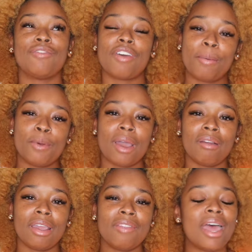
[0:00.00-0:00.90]

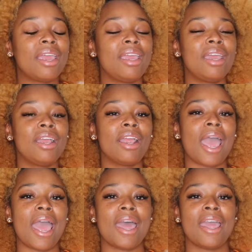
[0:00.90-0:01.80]
February of that year,
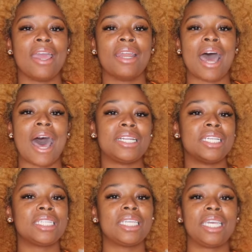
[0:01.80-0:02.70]
and I
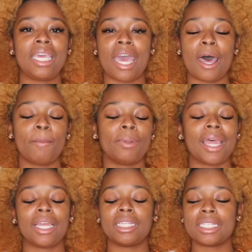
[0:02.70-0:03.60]
just kept
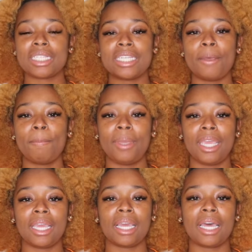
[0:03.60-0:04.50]

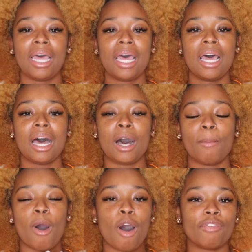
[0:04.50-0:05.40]
snipping
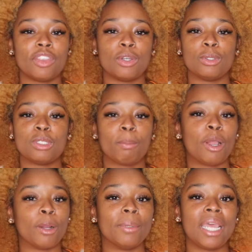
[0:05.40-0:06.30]
off those
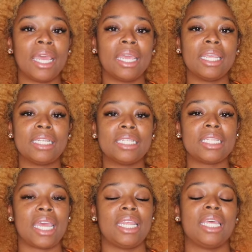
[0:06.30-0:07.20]
permed
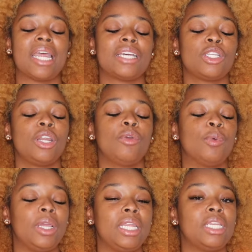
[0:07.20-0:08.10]
ends. And then I started
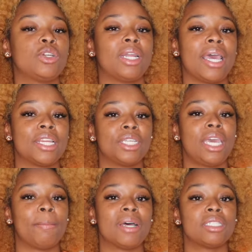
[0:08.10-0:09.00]
really trying to
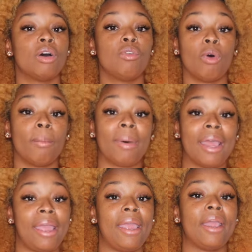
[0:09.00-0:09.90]
educate myself on my
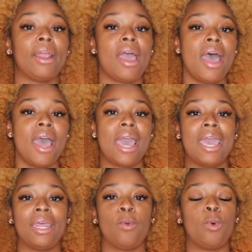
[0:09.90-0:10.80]
hair
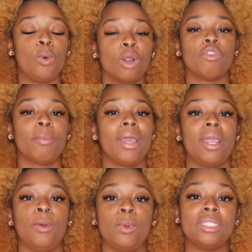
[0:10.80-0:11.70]
and what worked for my
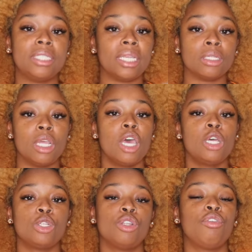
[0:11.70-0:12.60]
hair and what didn't.
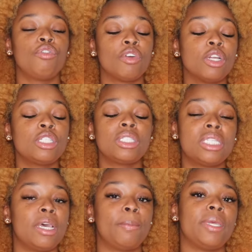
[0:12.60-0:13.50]
So the first
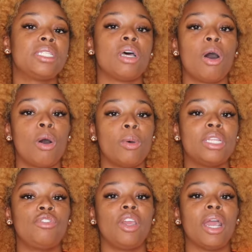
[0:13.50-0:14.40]
tip is to
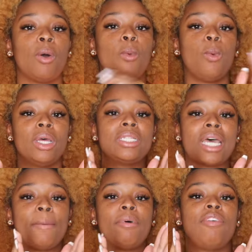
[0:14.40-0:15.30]
always figure out what
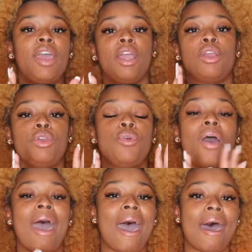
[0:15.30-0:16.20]
type of hair you
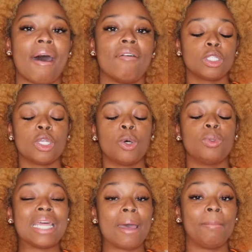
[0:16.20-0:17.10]
have. So
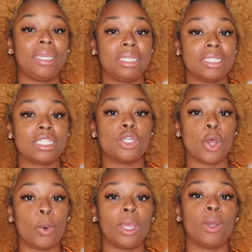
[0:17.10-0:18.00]
that means
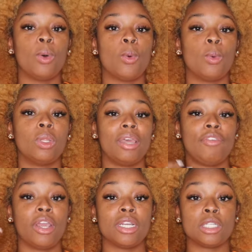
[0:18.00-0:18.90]
knowing if
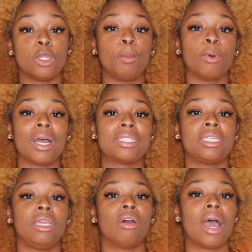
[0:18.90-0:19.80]
your hair is low
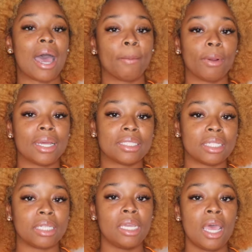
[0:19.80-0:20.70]
porosity or high
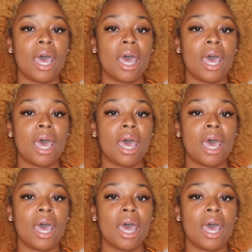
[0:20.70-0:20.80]
porosity.